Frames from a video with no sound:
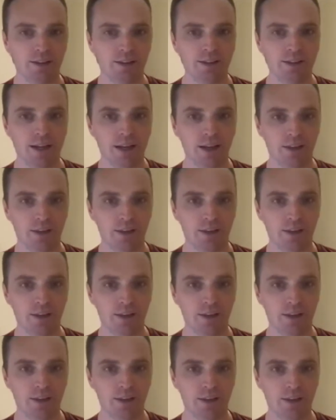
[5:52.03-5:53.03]
down there,
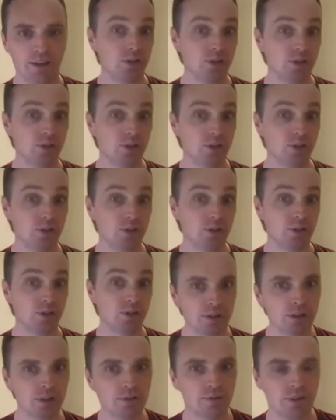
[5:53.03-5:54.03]
and also some of the
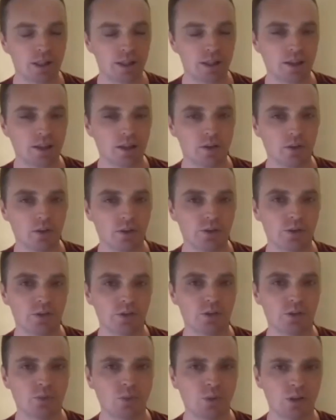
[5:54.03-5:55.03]
buildings that they host
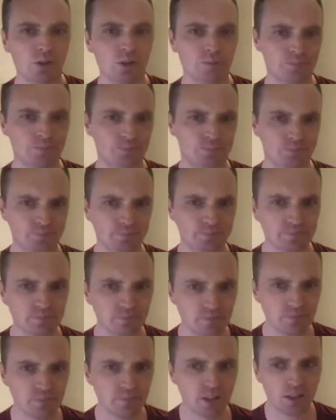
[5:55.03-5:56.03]
as well.
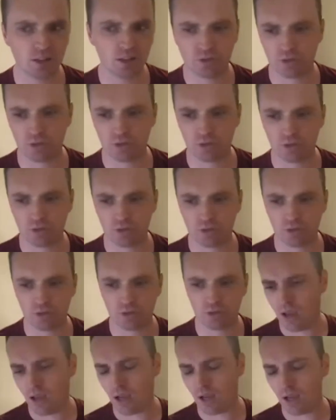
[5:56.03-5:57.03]
So
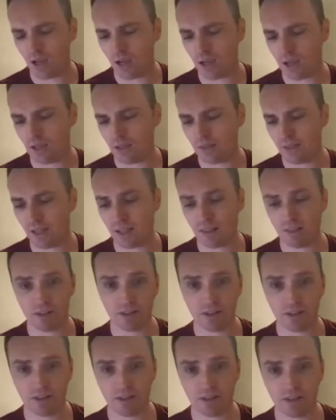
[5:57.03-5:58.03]
that
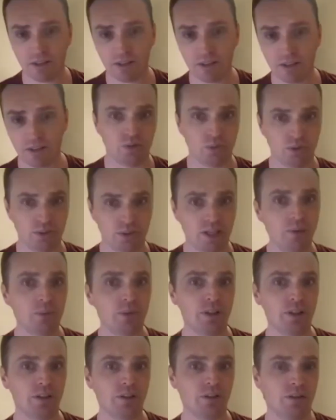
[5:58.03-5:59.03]
led us to
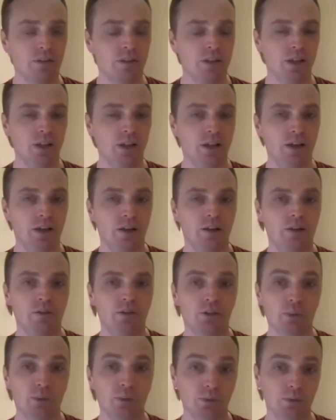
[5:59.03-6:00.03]
attempting
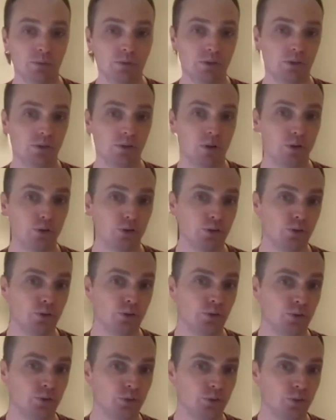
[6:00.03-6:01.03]
responsible disclosure
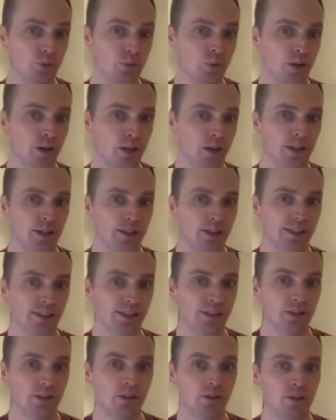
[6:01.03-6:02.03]
to the
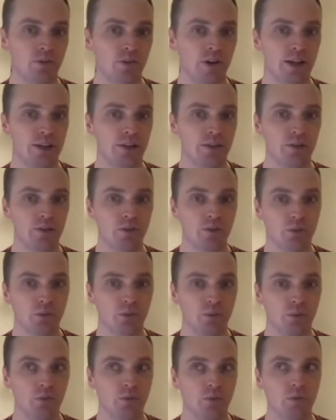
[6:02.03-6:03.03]
system integrator, who